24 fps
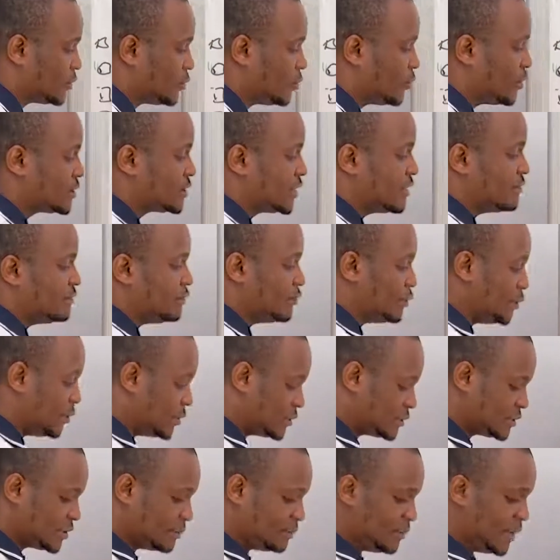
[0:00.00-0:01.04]
once
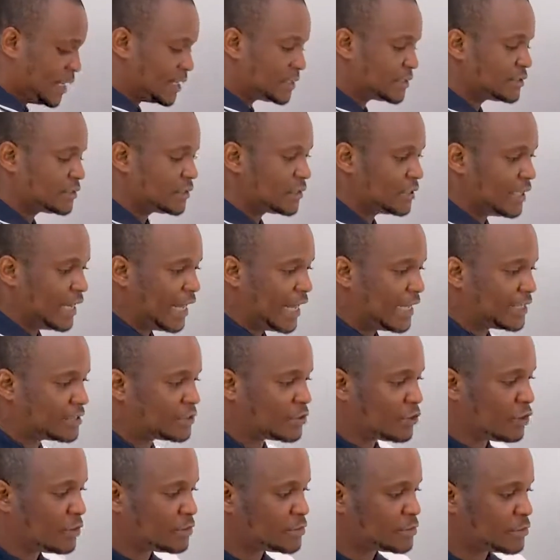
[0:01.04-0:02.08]
the battery light
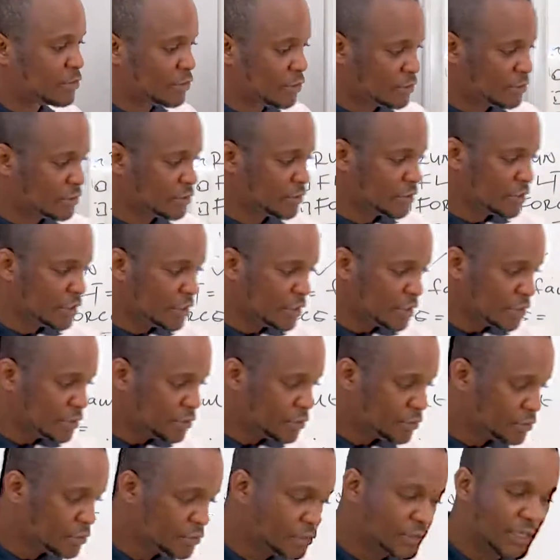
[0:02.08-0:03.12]
comes on,
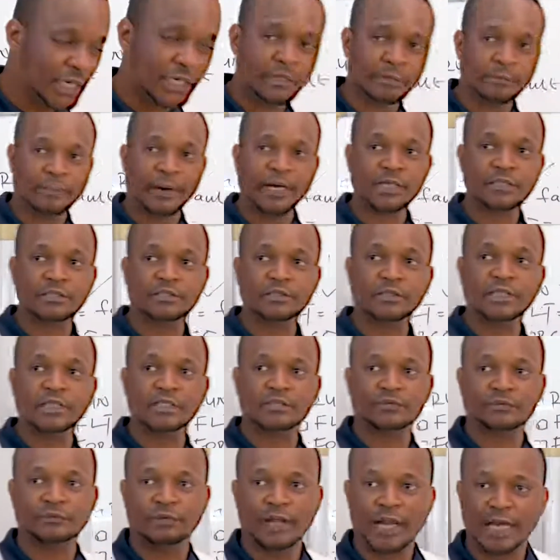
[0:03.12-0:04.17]
you know that the battery is
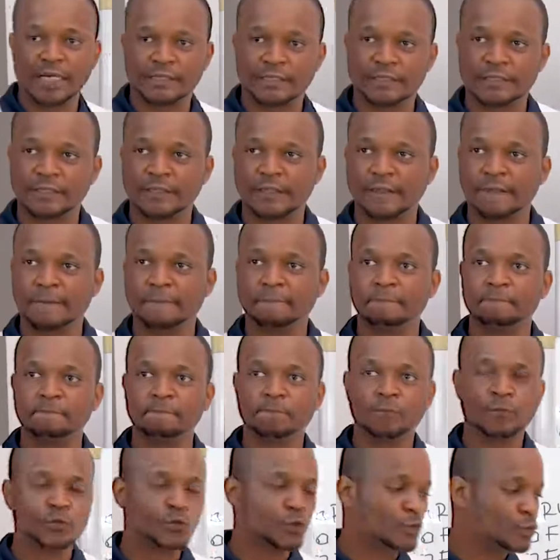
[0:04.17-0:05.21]
flat.
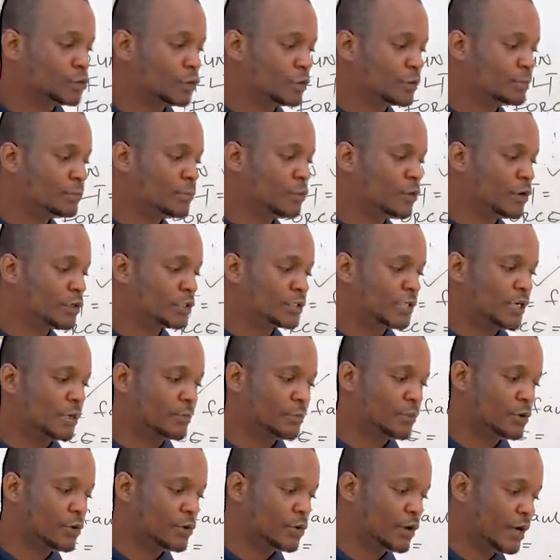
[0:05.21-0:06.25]
So we'll talk much
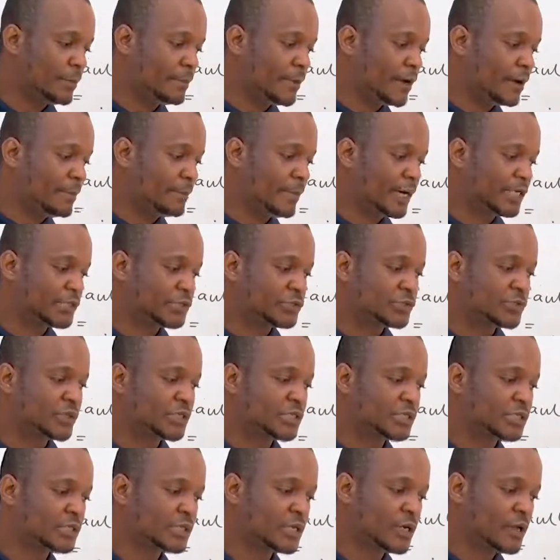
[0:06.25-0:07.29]
more about
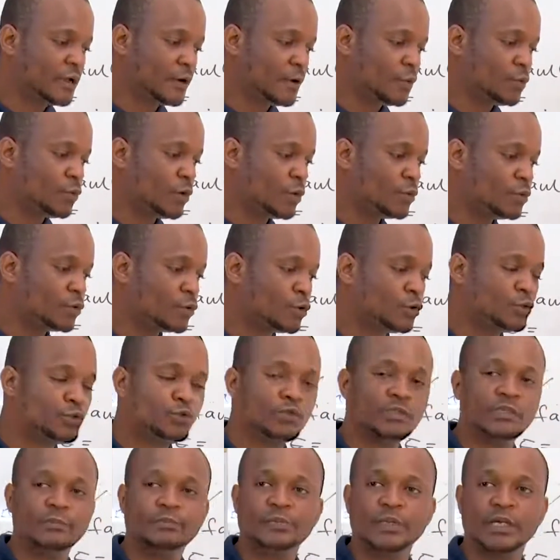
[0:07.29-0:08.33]
batteries when we go to
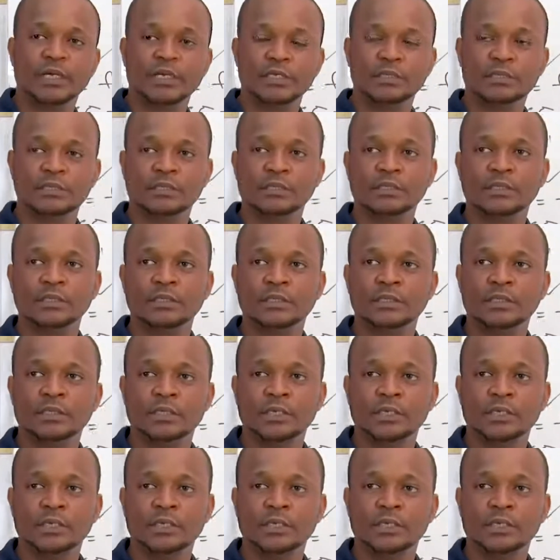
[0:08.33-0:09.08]
the PLC